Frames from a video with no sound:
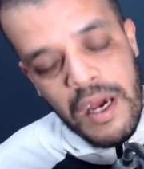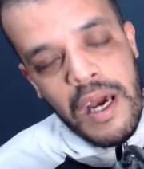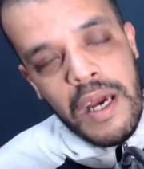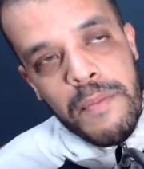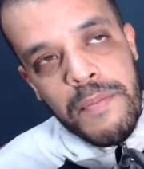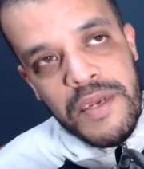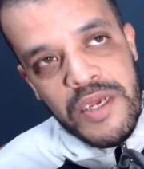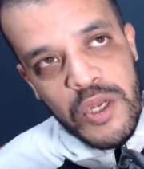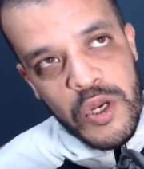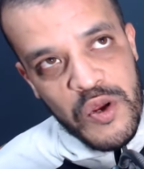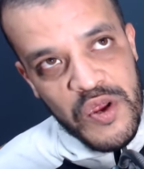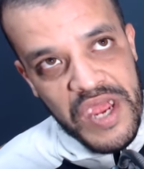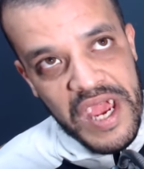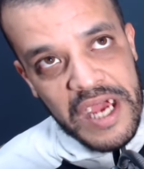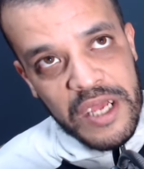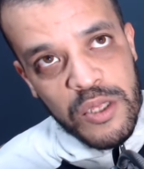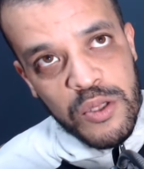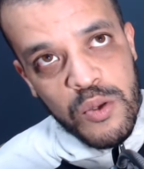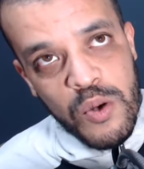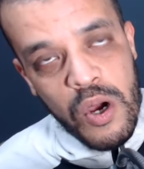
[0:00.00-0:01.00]
I'll be
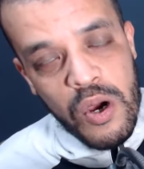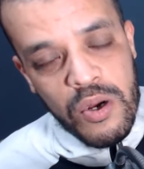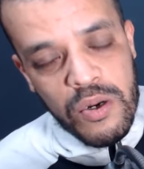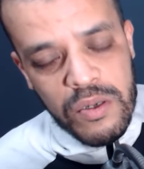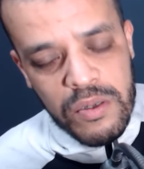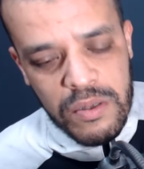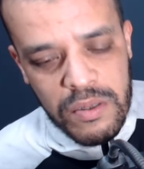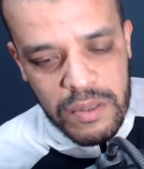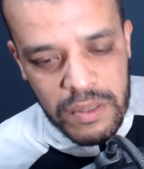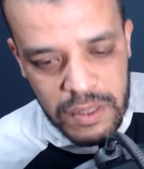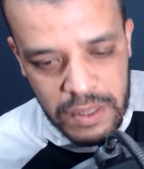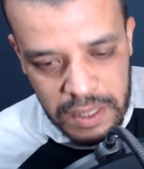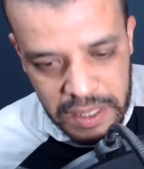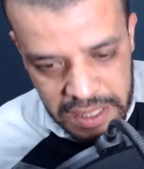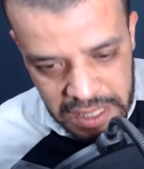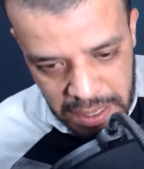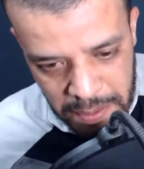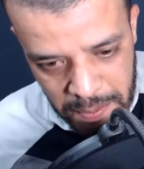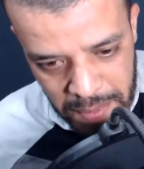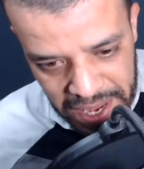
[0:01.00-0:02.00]
reacting to her.
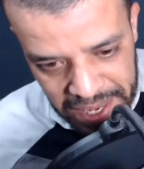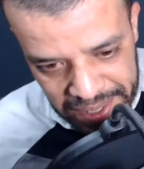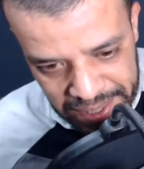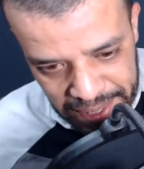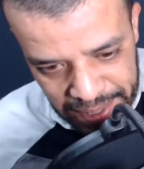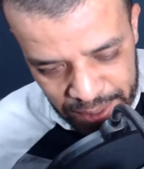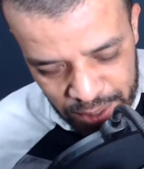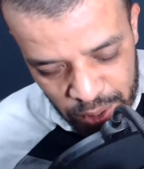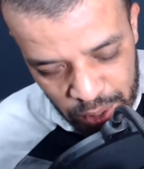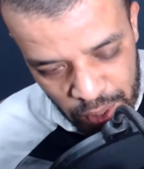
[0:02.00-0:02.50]
This is amazing.